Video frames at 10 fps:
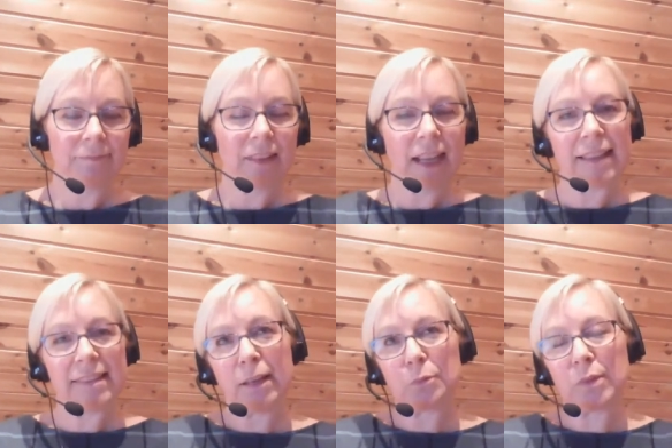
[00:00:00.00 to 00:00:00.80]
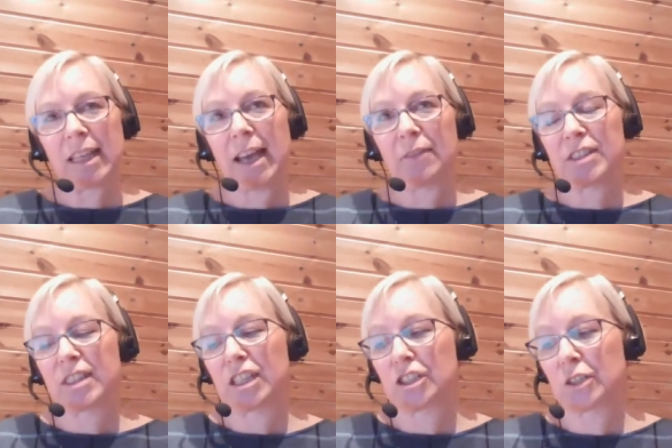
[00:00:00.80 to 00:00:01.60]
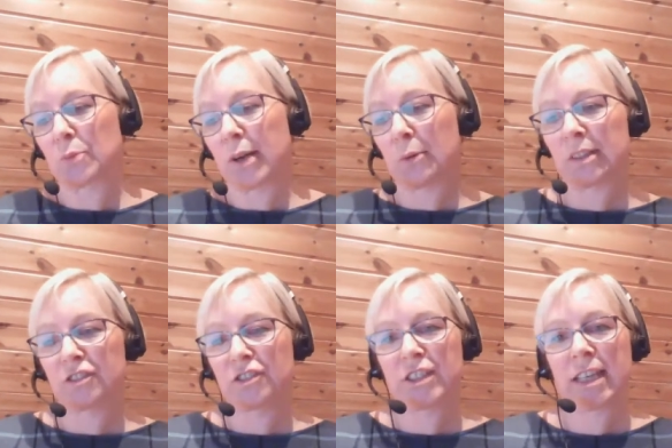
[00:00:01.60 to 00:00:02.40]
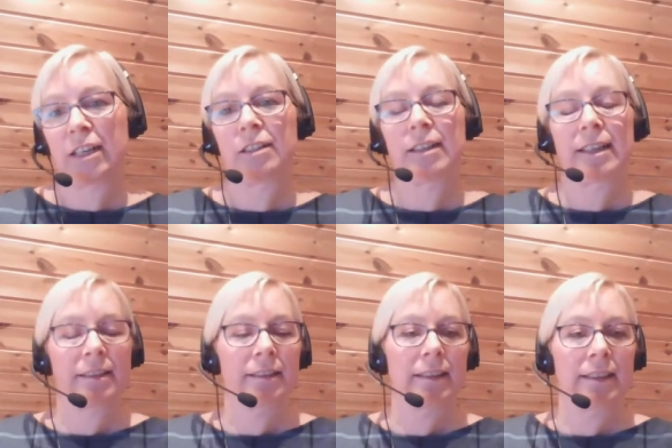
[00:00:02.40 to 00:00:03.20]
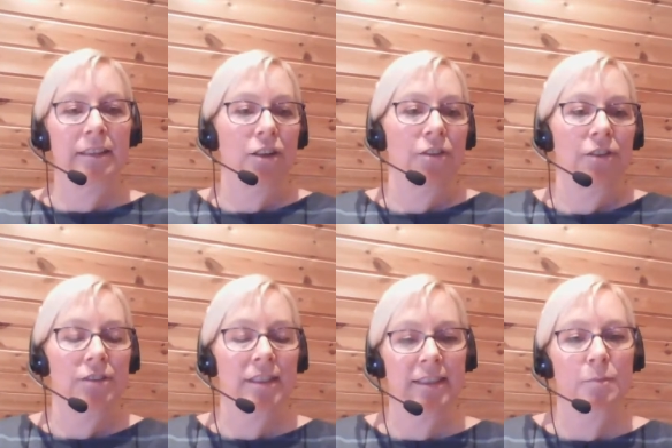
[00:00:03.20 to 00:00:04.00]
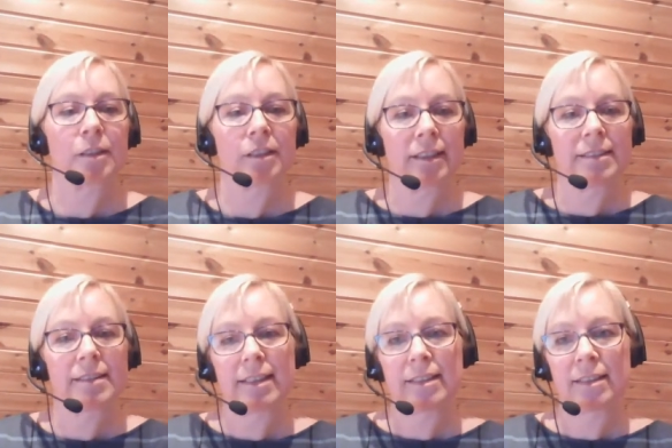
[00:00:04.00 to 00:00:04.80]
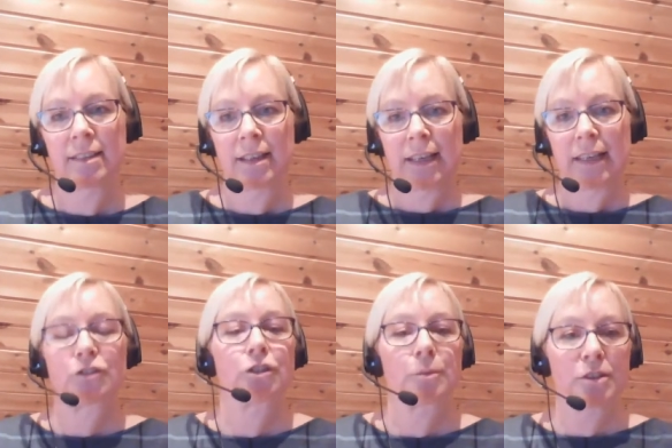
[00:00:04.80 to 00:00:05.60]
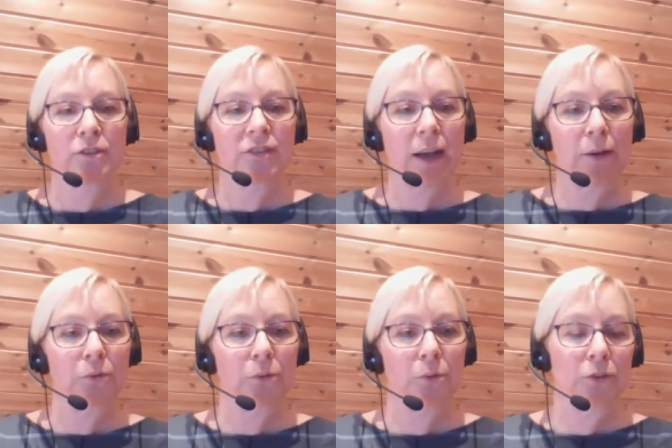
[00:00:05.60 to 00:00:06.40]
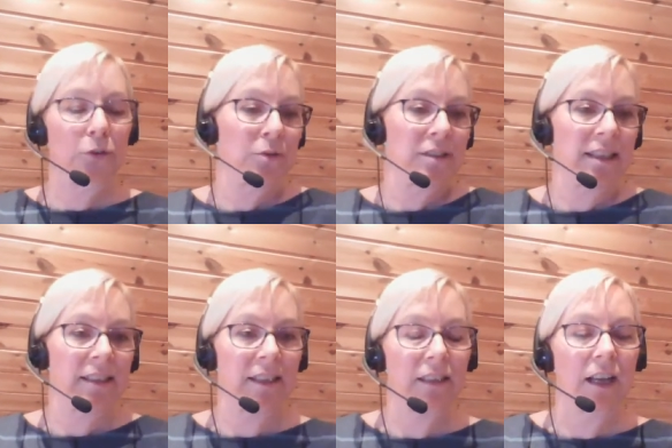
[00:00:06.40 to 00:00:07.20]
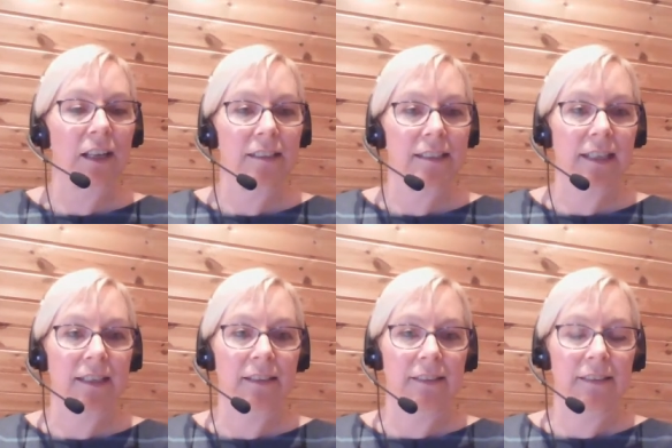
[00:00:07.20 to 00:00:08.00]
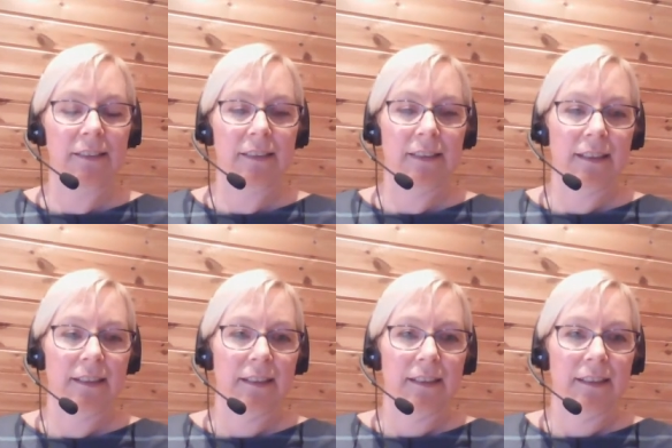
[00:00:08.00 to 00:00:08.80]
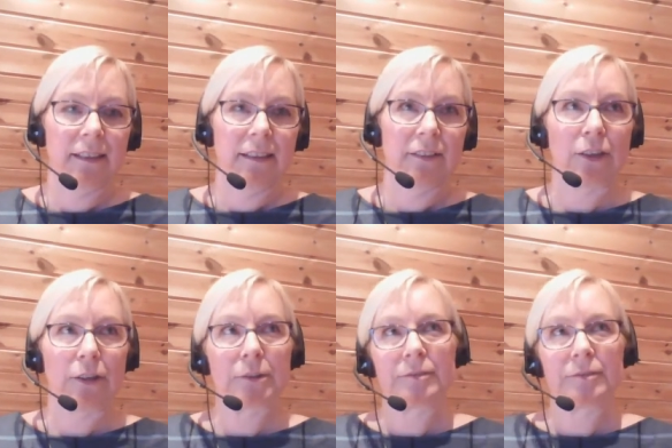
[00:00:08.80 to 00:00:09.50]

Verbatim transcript: And then we'll have a session where we'll share uh, each other's experiences in terms of how to use the technology. So,